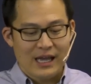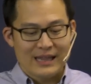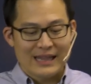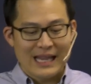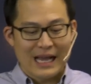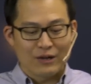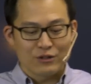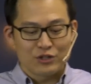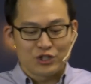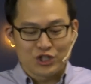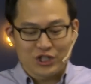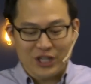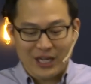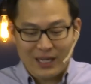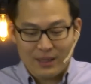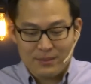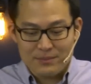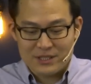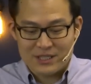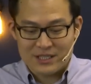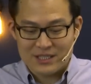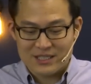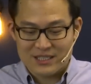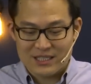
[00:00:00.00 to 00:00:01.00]
Now,
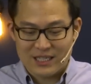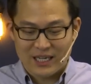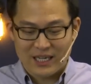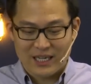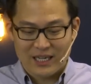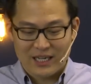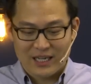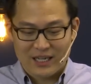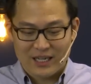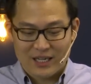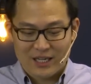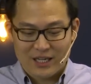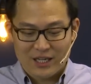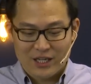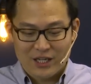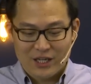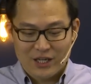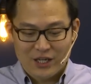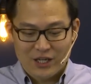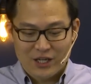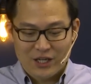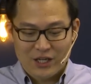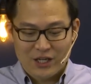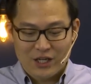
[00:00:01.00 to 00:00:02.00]
James is saying,
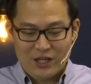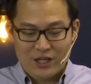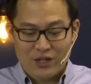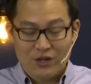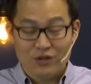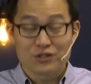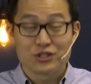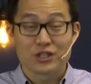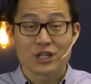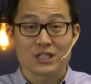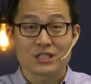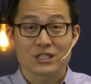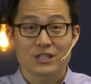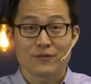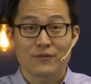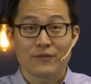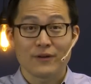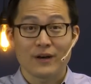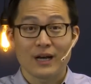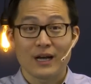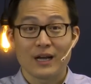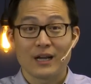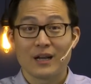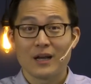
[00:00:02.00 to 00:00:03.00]
You're
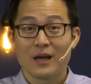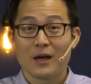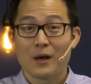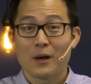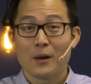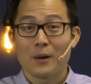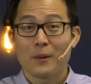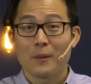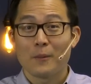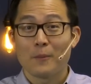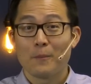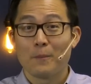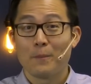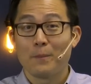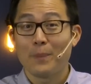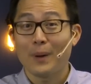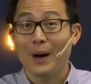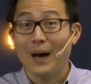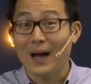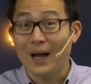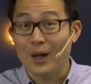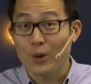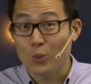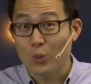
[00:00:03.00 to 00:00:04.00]
justified
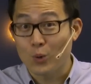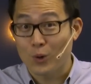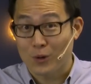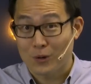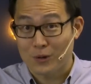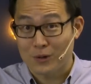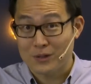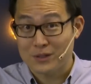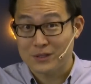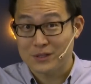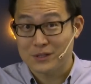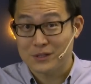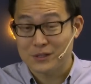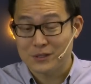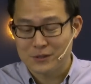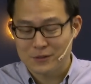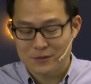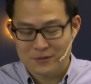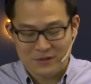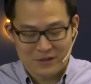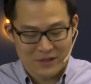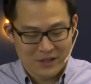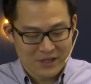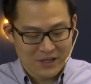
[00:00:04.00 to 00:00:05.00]
by works.
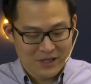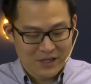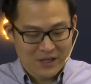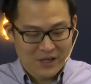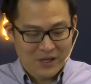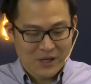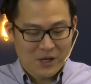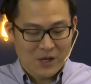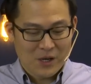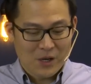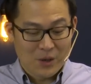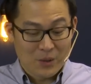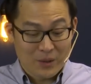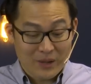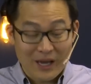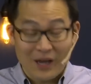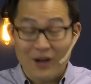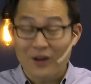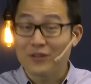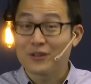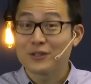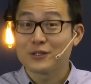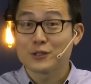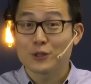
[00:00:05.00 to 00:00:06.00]
Okay,
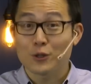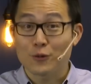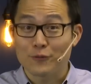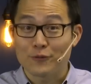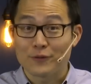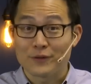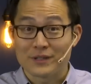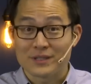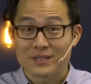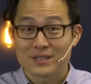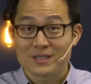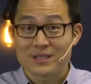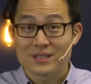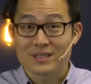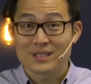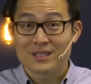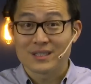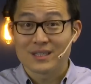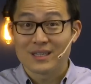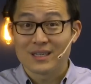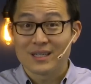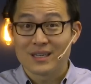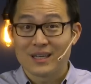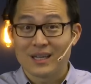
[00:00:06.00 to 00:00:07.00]
on the surface,
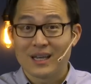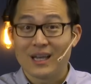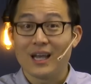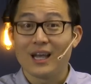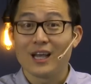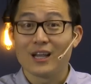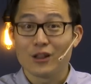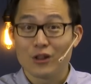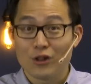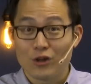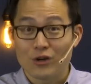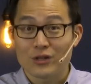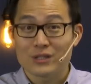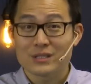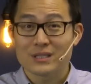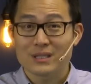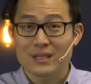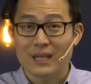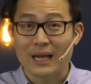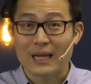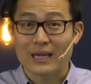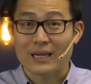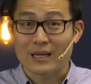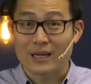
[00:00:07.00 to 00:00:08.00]
it looks
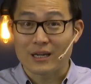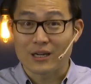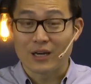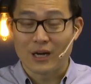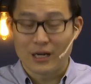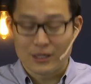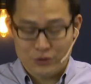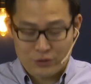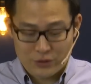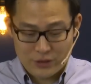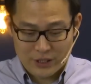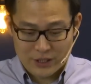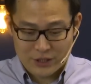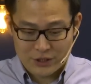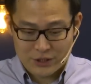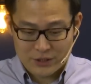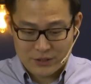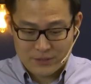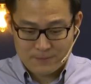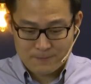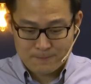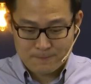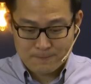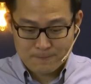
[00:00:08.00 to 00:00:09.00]
like a contradiction.